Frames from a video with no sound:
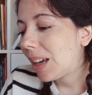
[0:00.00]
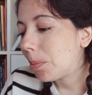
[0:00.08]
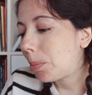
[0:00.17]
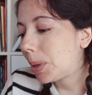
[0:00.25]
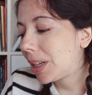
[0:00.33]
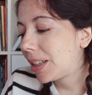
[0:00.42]

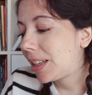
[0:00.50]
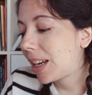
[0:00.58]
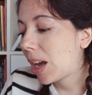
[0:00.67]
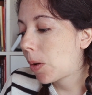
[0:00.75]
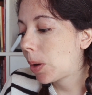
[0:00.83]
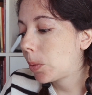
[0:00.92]
But
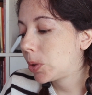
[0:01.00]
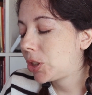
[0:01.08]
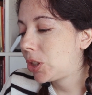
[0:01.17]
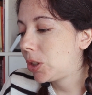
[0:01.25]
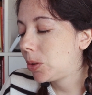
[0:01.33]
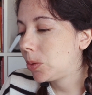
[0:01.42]
now I want
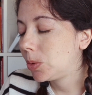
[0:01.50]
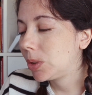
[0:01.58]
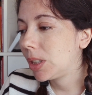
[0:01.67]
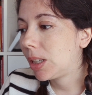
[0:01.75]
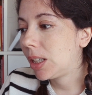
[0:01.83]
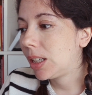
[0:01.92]
to
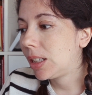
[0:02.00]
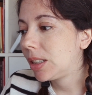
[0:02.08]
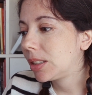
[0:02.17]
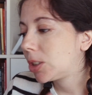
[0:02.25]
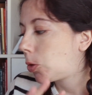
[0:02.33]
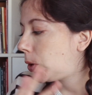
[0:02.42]

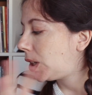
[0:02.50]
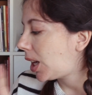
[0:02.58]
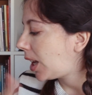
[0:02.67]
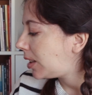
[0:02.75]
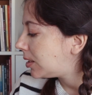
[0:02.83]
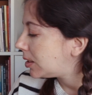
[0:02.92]

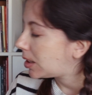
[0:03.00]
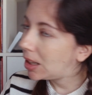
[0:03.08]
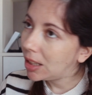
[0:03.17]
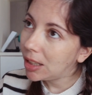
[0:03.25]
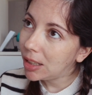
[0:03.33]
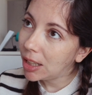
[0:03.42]
create
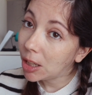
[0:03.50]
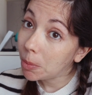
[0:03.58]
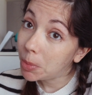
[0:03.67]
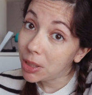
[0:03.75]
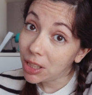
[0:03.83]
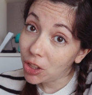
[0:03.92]
a
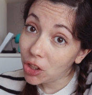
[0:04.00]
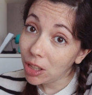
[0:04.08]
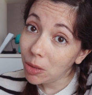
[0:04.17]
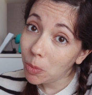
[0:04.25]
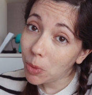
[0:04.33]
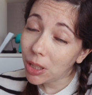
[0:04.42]

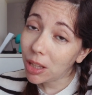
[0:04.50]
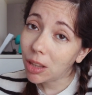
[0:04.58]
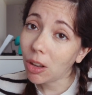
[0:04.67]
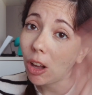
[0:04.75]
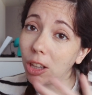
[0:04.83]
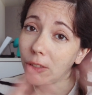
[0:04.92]
composition with
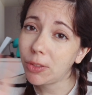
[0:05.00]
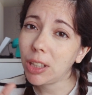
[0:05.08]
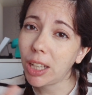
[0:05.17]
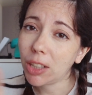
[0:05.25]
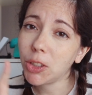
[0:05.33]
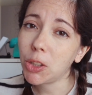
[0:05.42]
all of the
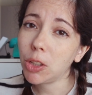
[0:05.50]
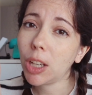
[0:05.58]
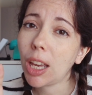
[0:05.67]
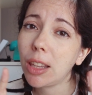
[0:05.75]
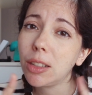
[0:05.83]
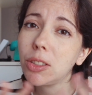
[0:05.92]
letters
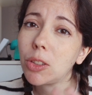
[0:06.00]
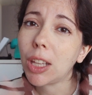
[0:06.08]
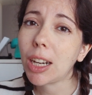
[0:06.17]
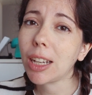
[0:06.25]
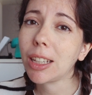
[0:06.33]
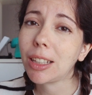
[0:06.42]
together so
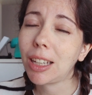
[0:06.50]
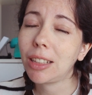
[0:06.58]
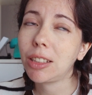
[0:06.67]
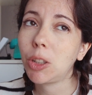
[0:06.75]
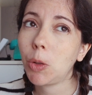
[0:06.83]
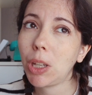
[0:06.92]
that I
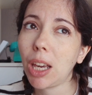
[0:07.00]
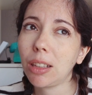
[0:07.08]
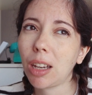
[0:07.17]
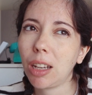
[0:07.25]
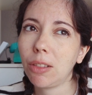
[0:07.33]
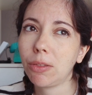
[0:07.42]
can
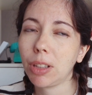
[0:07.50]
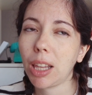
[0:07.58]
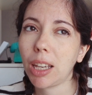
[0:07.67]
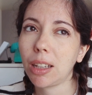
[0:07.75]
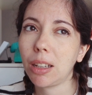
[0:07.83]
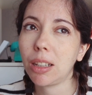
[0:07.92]
create kind of
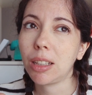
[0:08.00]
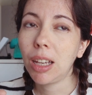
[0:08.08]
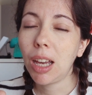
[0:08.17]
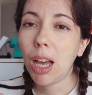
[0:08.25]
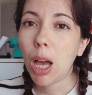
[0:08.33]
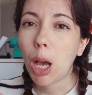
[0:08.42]
like a
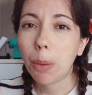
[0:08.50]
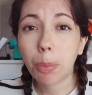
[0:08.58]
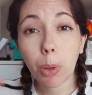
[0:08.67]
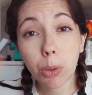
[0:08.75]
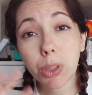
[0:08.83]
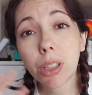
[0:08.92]

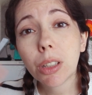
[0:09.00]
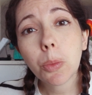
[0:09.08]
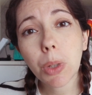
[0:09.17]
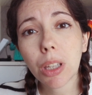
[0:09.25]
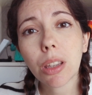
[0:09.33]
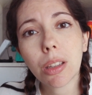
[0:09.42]
poster
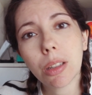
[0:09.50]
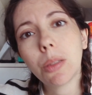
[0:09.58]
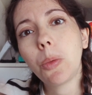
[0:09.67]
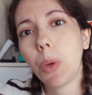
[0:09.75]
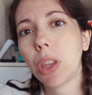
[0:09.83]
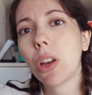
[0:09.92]
with
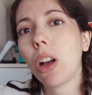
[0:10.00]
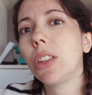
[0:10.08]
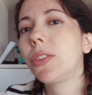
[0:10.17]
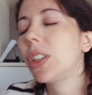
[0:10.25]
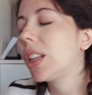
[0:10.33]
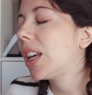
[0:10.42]
all
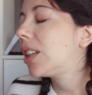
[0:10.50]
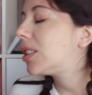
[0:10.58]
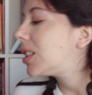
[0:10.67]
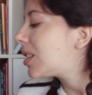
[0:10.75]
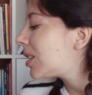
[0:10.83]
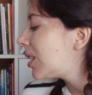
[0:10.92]
of the
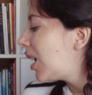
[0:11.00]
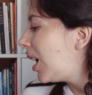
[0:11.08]
letters.